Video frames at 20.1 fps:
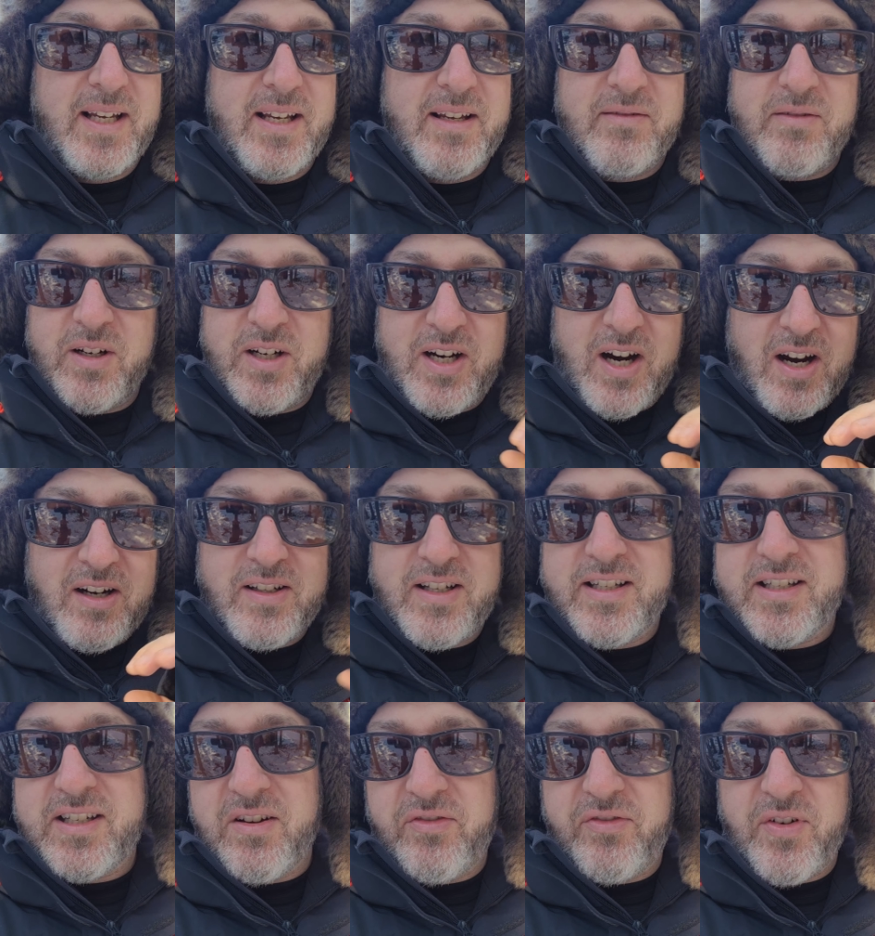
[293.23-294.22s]

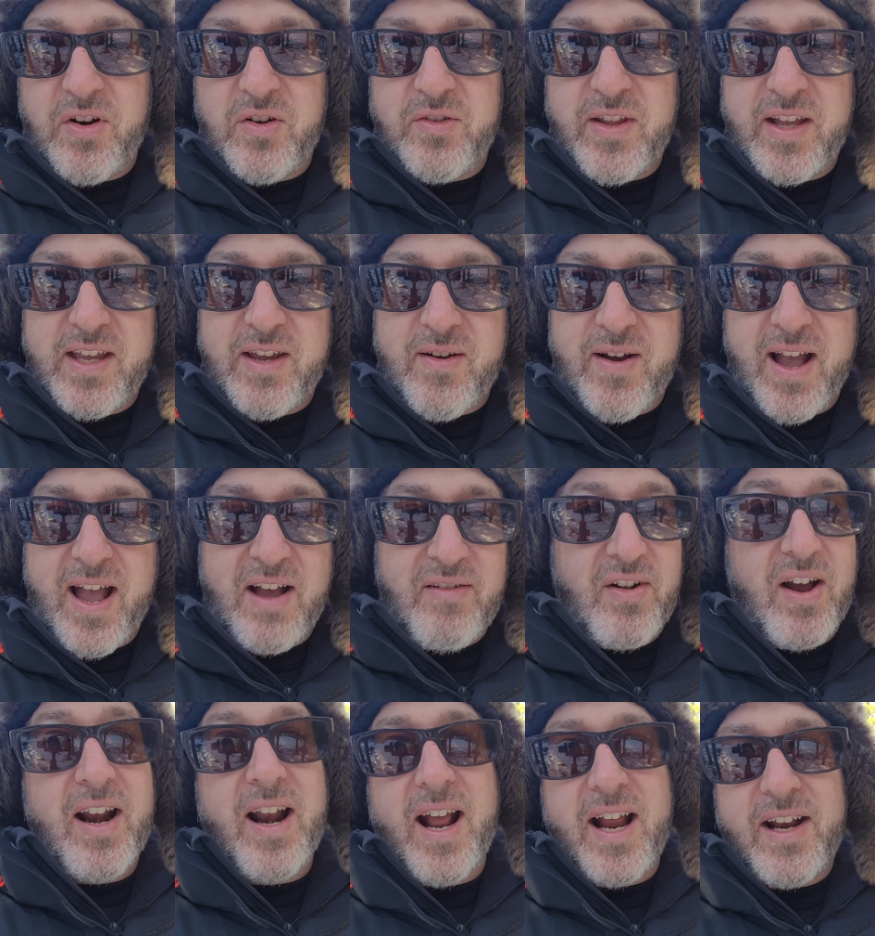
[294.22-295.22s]
regardless of phone that you have.
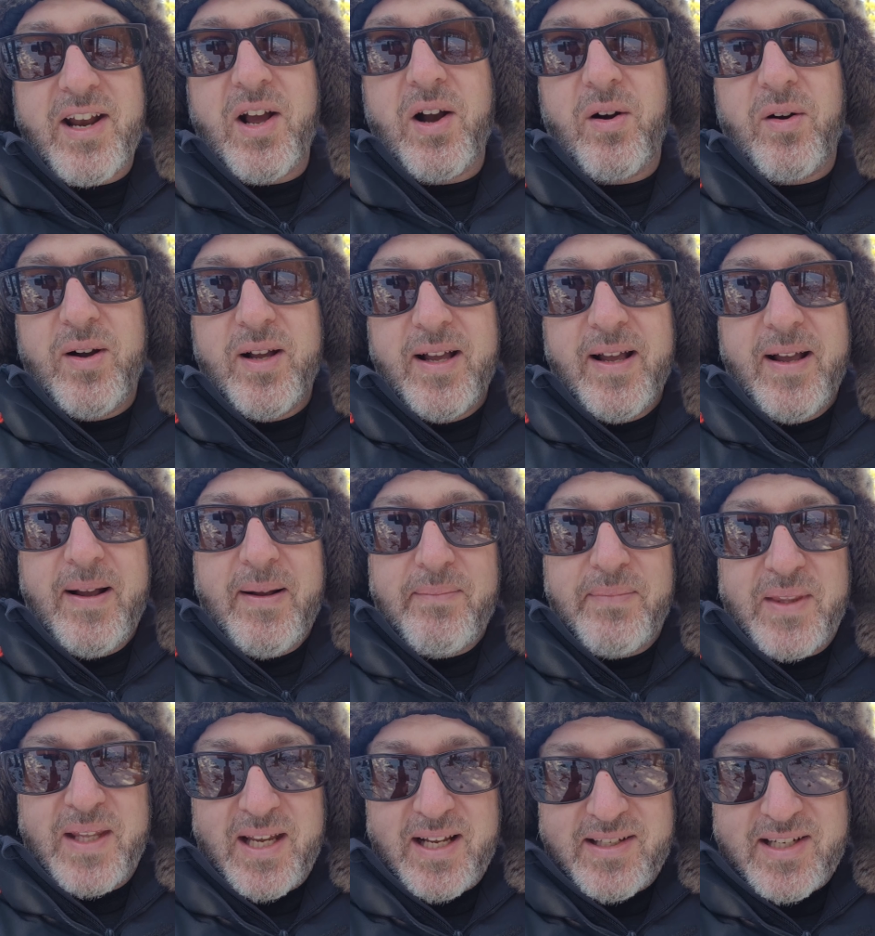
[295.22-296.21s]
And I know
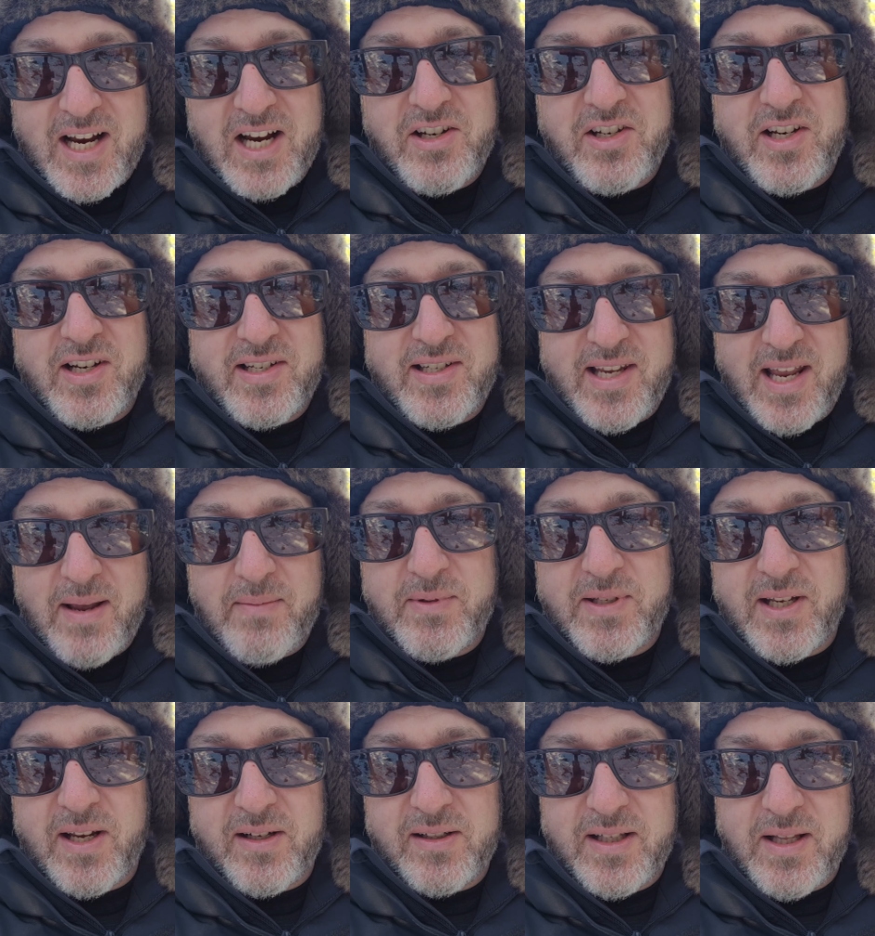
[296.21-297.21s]
it's actually a
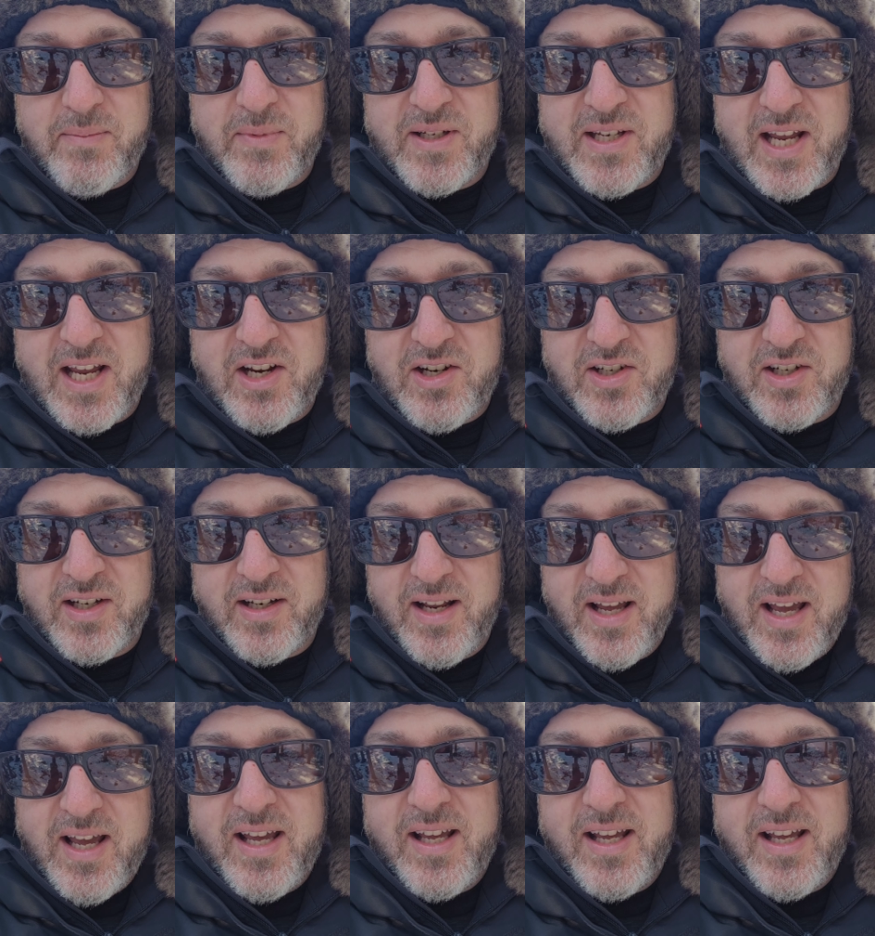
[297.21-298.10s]
Samsung limitation,